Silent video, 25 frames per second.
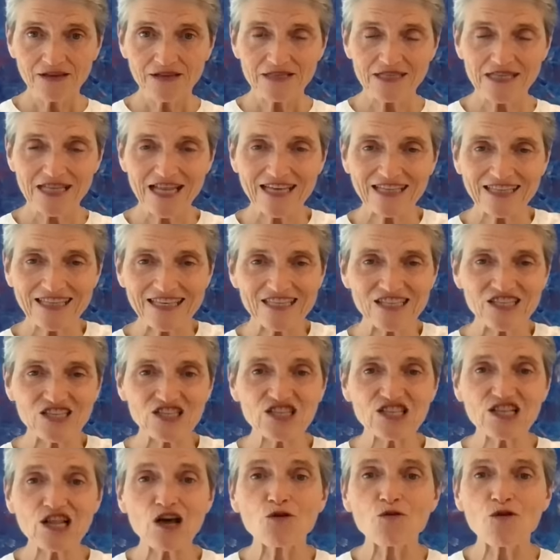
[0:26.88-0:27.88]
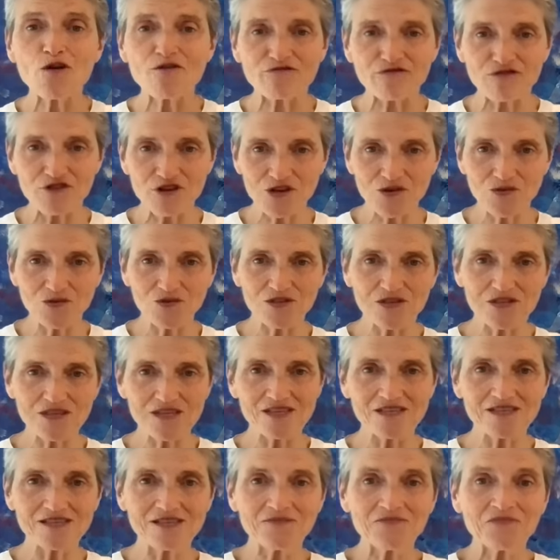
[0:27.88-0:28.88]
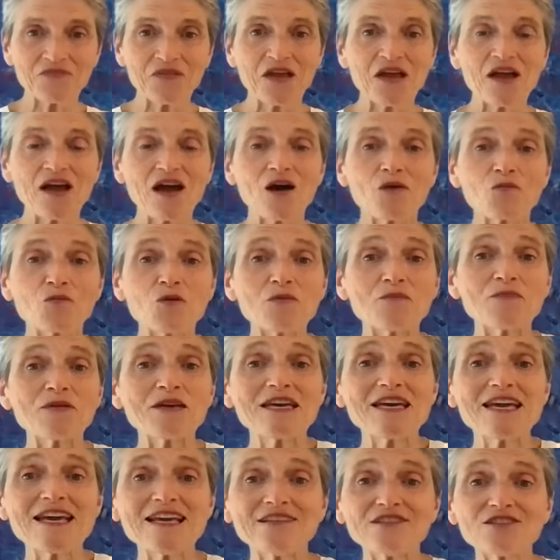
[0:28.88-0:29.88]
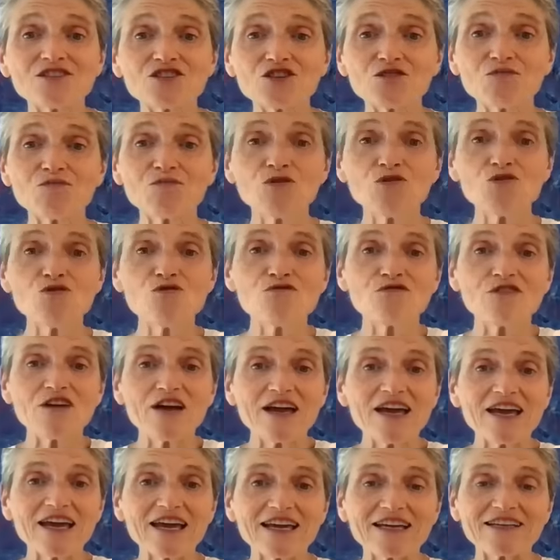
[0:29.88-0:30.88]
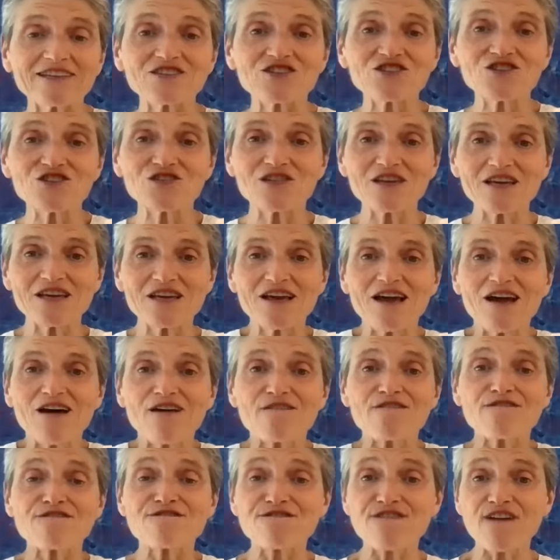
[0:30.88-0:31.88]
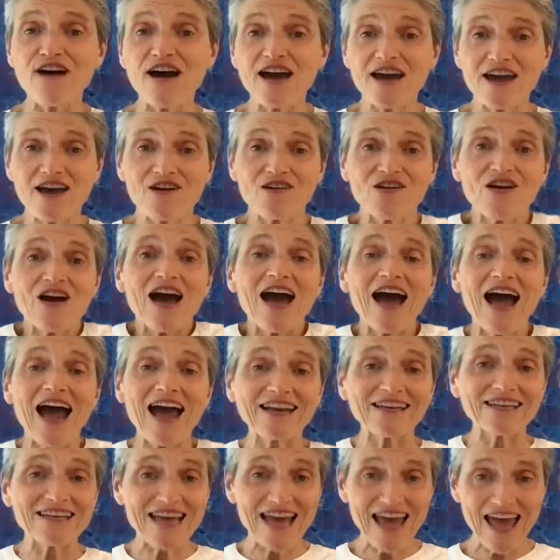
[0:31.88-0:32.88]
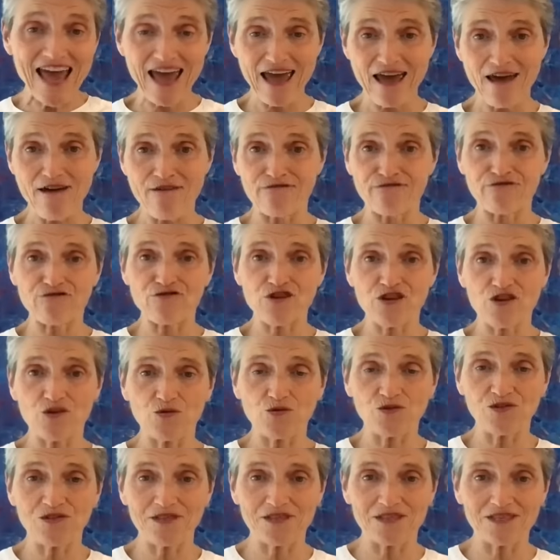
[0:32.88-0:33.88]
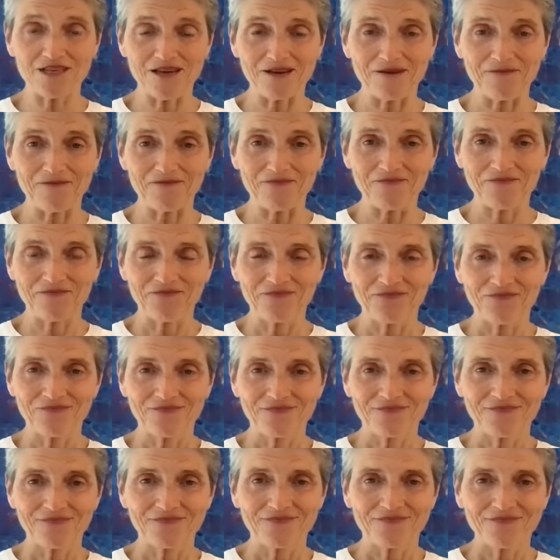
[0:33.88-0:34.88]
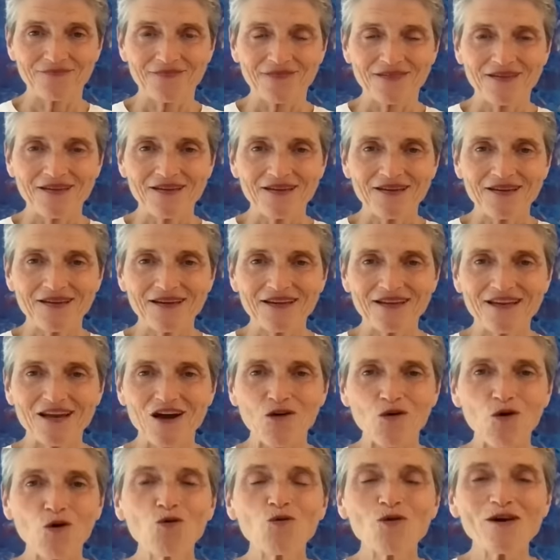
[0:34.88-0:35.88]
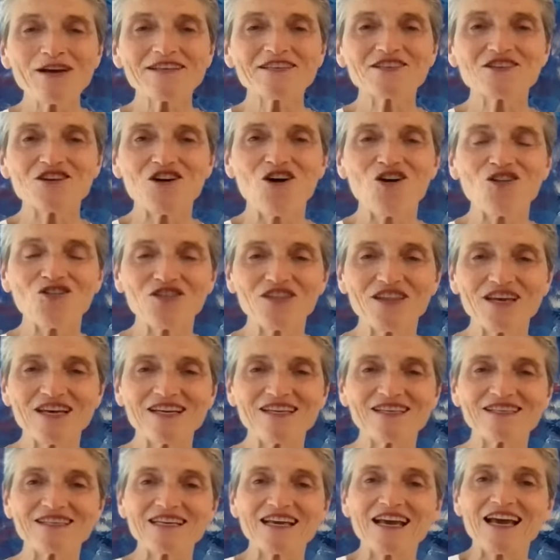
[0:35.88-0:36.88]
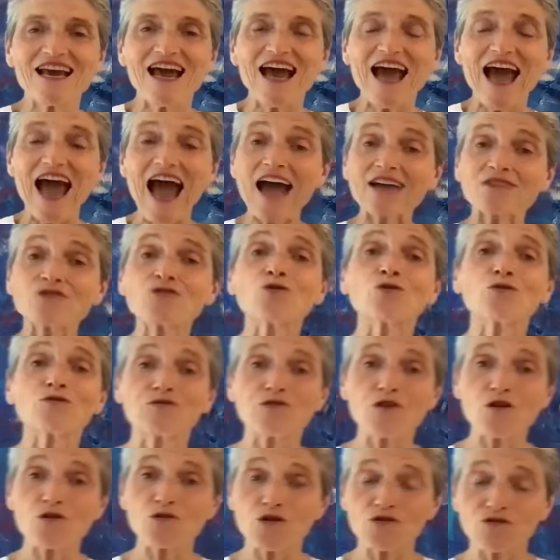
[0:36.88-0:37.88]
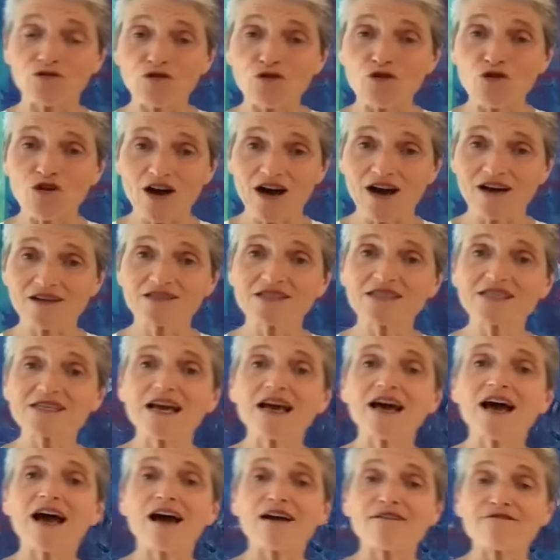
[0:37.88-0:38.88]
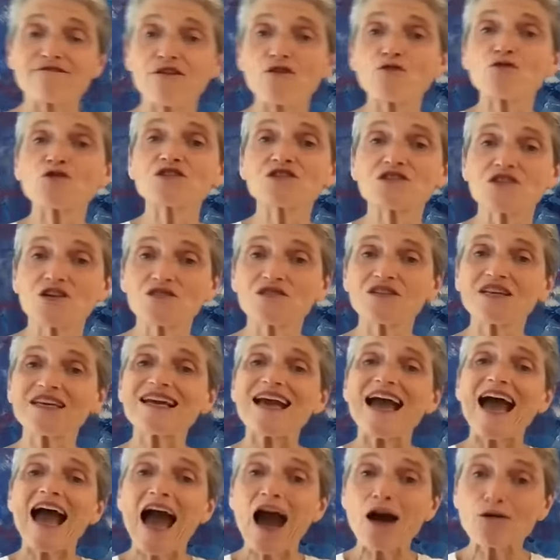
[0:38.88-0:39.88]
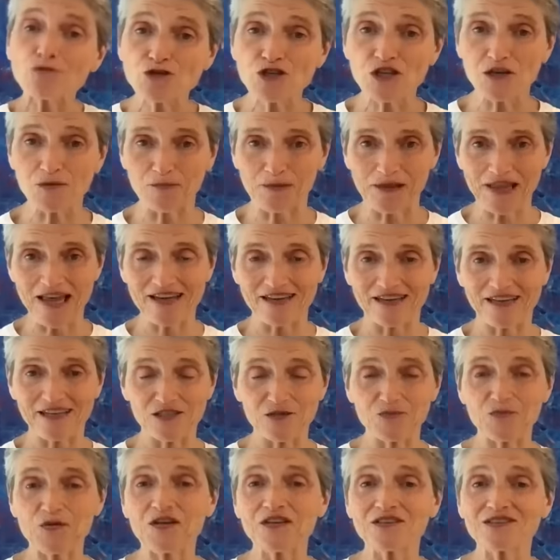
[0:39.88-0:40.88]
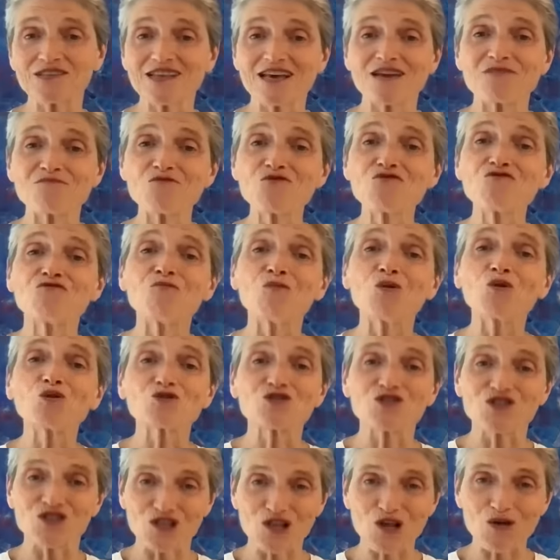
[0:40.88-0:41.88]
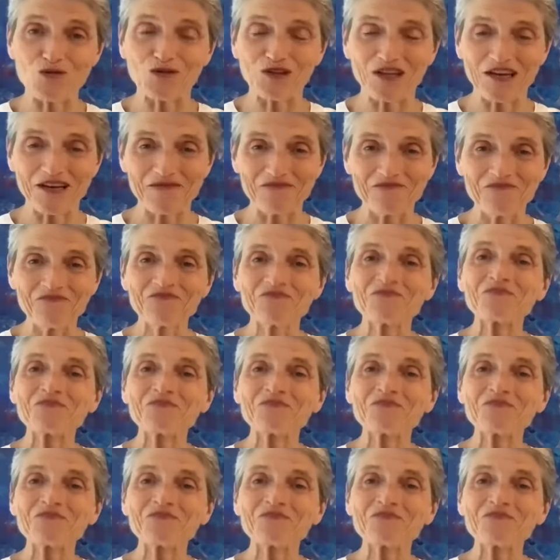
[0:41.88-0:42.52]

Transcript: slightly slower frequencies, and we begin to move into the fire and air frequency. Now, always on these annual fo- forecasts, I focus on the outer planets because they move more slowly.